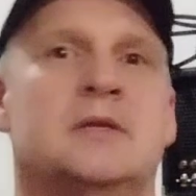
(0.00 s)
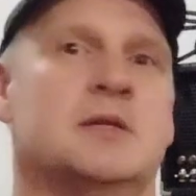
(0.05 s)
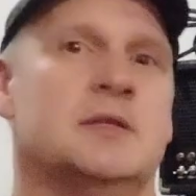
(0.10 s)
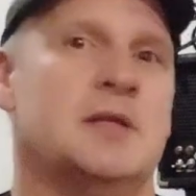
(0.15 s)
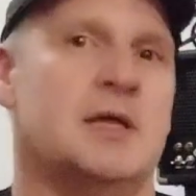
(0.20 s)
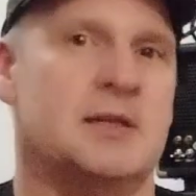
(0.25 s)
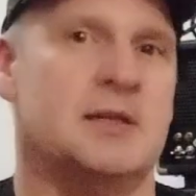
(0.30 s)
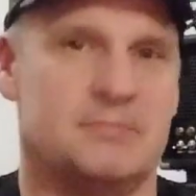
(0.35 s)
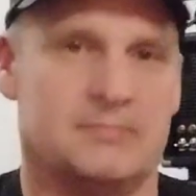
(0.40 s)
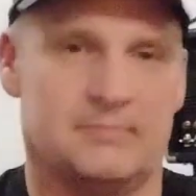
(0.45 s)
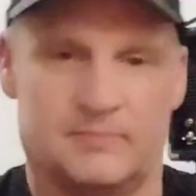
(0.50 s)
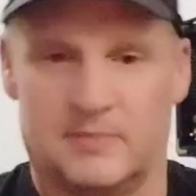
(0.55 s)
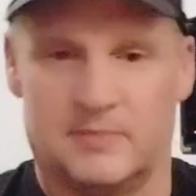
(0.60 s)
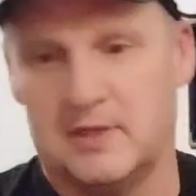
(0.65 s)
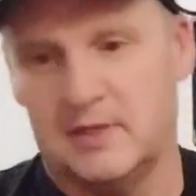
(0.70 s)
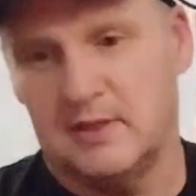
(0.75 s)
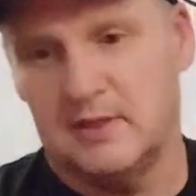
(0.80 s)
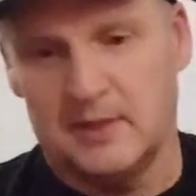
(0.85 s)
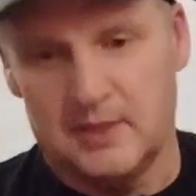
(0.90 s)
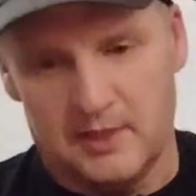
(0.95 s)
And then
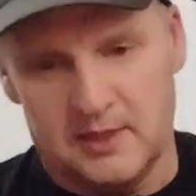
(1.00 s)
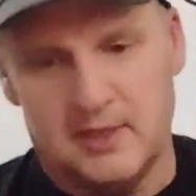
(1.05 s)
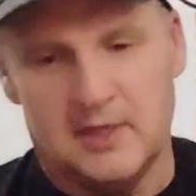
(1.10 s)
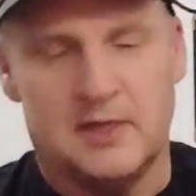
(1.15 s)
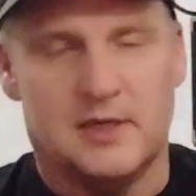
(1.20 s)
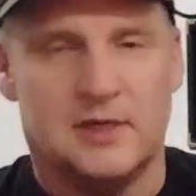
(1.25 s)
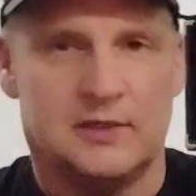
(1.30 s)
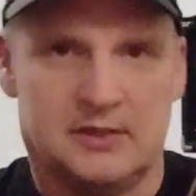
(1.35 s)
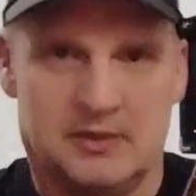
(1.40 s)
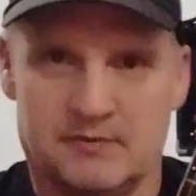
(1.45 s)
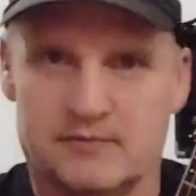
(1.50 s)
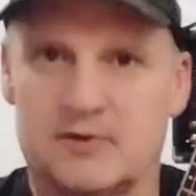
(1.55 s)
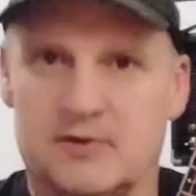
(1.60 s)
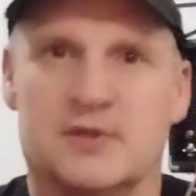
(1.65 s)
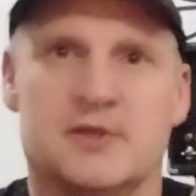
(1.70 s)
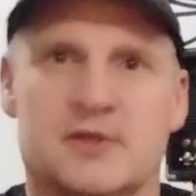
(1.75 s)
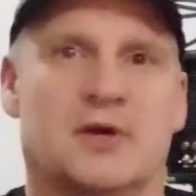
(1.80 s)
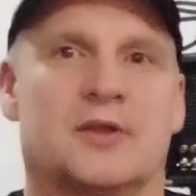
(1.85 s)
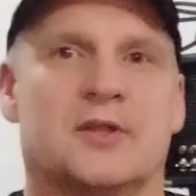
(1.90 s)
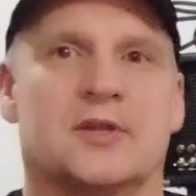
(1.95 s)
you've
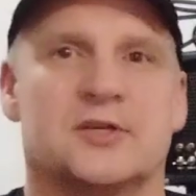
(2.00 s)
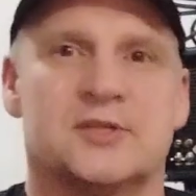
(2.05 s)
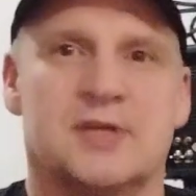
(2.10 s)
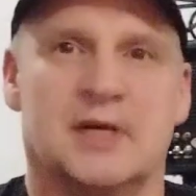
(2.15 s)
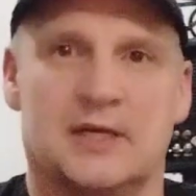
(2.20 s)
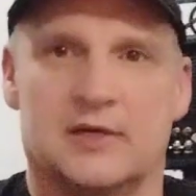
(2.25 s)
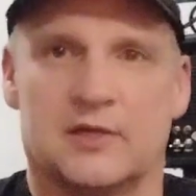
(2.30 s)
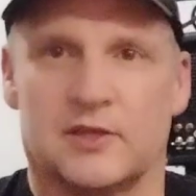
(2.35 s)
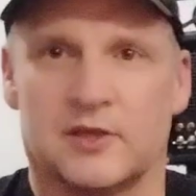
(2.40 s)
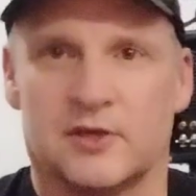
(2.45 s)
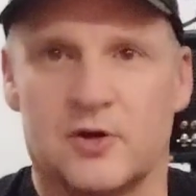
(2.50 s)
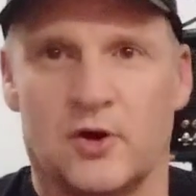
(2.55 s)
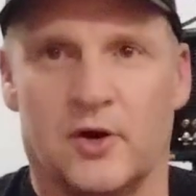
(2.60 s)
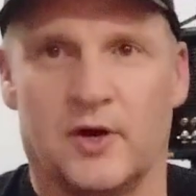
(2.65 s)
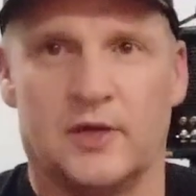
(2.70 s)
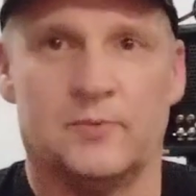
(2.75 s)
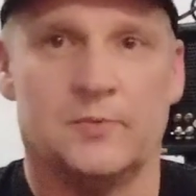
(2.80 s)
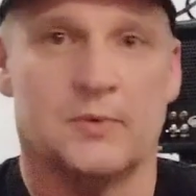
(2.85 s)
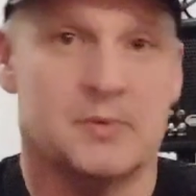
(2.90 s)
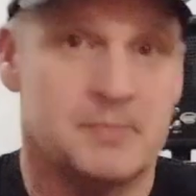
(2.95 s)
got the other side of the
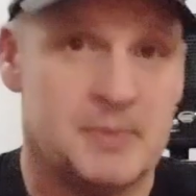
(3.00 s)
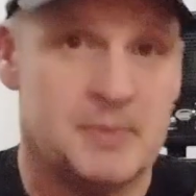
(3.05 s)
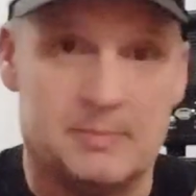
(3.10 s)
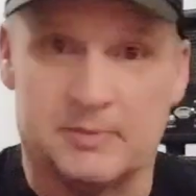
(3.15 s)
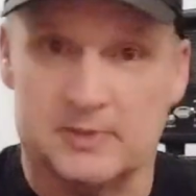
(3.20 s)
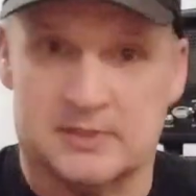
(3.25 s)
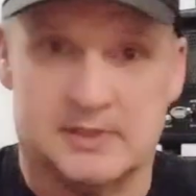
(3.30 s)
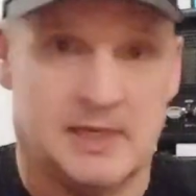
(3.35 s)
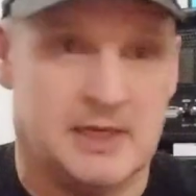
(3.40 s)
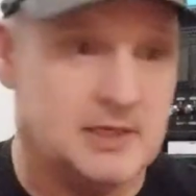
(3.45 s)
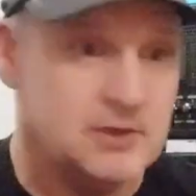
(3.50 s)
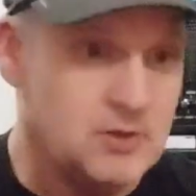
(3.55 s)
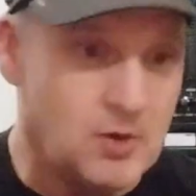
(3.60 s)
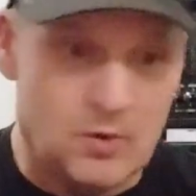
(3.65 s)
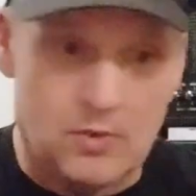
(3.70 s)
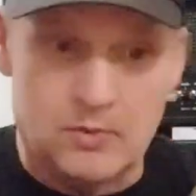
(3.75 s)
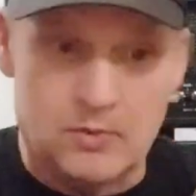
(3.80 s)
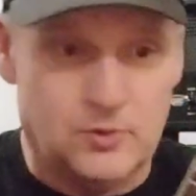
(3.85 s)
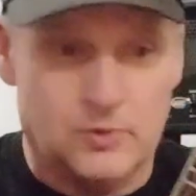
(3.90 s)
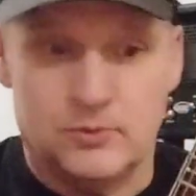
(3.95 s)
coin with people saying, no,
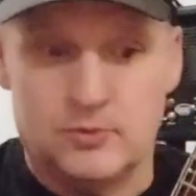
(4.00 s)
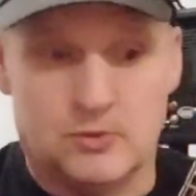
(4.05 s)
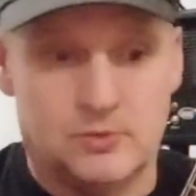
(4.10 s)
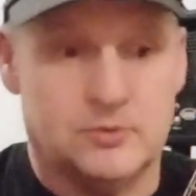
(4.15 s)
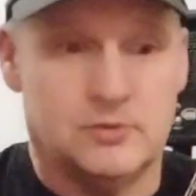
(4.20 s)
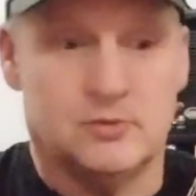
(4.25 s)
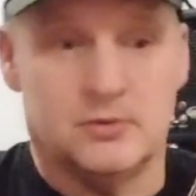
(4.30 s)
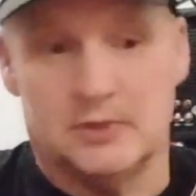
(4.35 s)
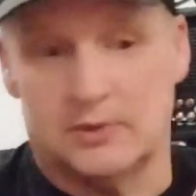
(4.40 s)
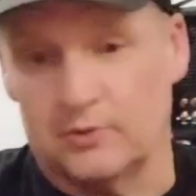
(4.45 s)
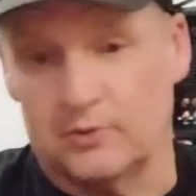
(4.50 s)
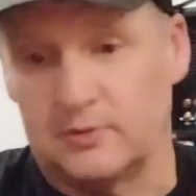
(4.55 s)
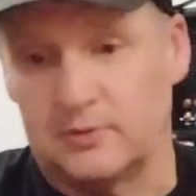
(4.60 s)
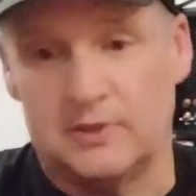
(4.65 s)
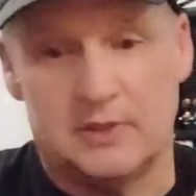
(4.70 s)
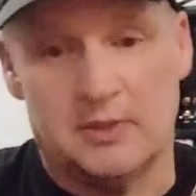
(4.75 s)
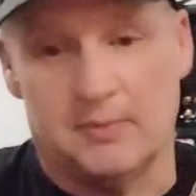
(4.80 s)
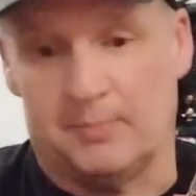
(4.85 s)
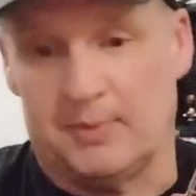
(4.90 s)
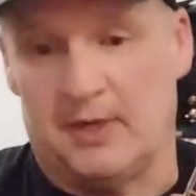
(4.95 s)
I don't
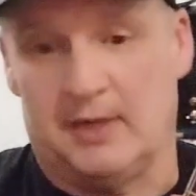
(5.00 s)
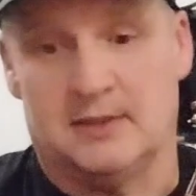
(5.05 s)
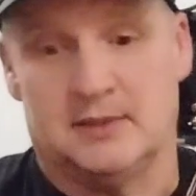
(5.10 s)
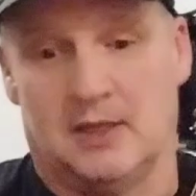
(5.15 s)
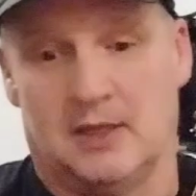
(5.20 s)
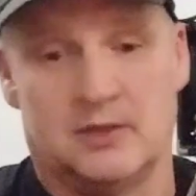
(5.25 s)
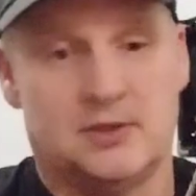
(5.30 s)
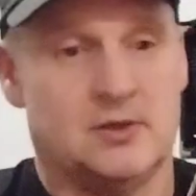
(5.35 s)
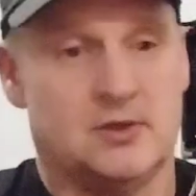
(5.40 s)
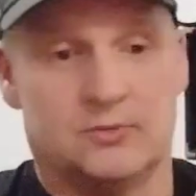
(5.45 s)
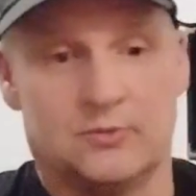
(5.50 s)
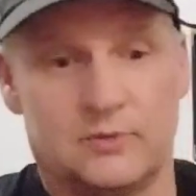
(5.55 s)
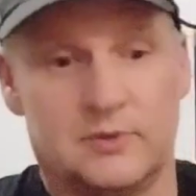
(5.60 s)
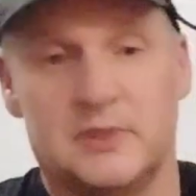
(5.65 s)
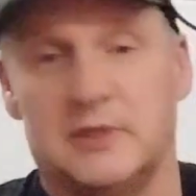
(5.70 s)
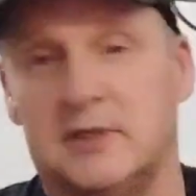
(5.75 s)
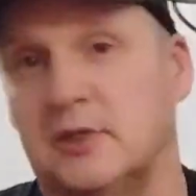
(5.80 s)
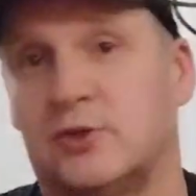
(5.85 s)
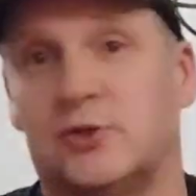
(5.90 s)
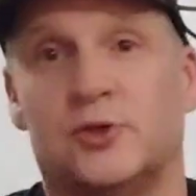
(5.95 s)
need I don't
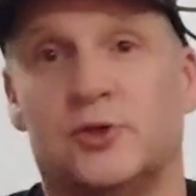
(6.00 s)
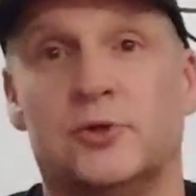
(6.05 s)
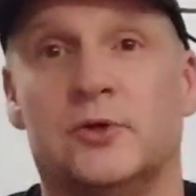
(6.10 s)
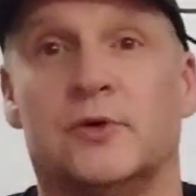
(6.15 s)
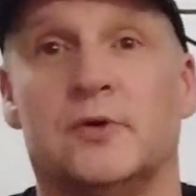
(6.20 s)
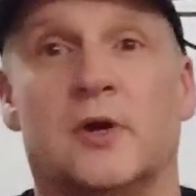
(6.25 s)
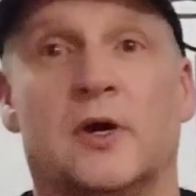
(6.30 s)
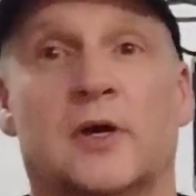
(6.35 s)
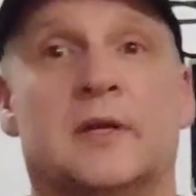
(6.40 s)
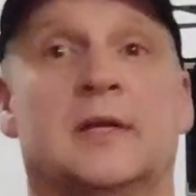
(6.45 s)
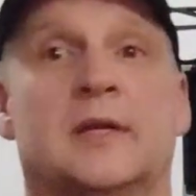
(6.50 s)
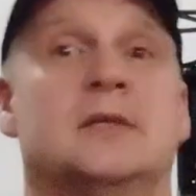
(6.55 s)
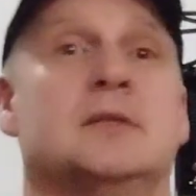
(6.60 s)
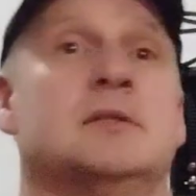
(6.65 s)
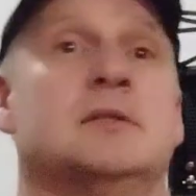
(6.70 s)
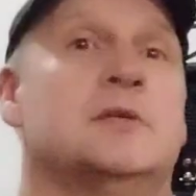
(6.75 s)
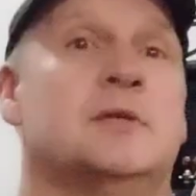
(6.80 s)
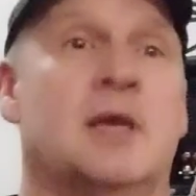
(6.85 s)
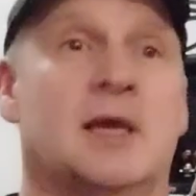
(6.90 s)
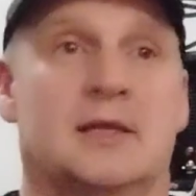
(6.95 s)
need a tuner on
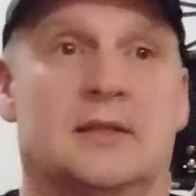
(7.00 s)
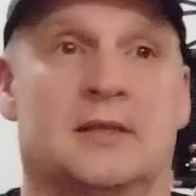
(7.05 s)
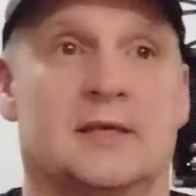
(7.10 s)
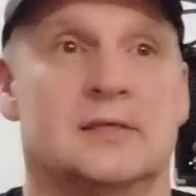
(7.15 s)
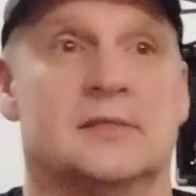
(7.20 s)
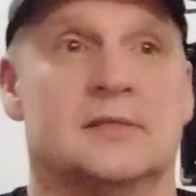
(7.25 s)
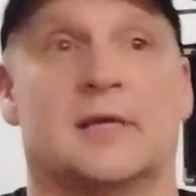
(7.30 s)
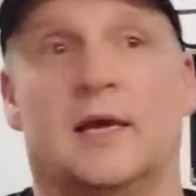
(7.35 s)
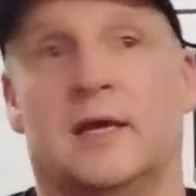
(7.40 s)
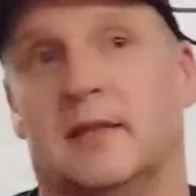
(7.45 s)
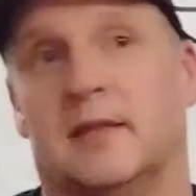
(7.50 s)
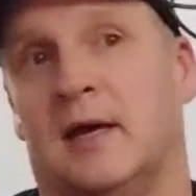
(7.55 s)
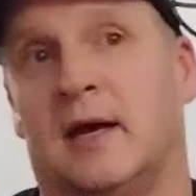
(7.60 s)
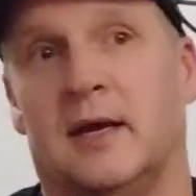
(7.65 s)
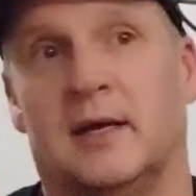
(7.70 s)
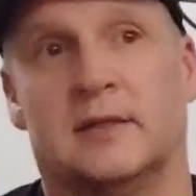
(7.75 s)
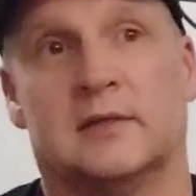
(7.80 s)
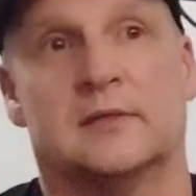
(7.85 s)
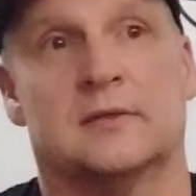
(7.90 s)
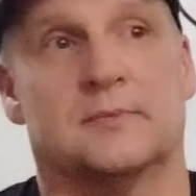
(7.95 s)
it, get this, get
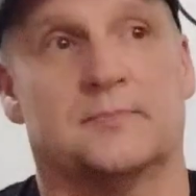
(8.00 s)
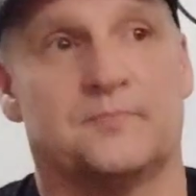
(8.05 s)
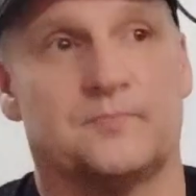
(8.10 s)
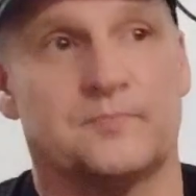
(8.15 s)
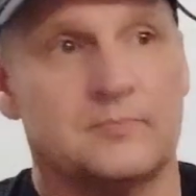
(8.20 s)
that.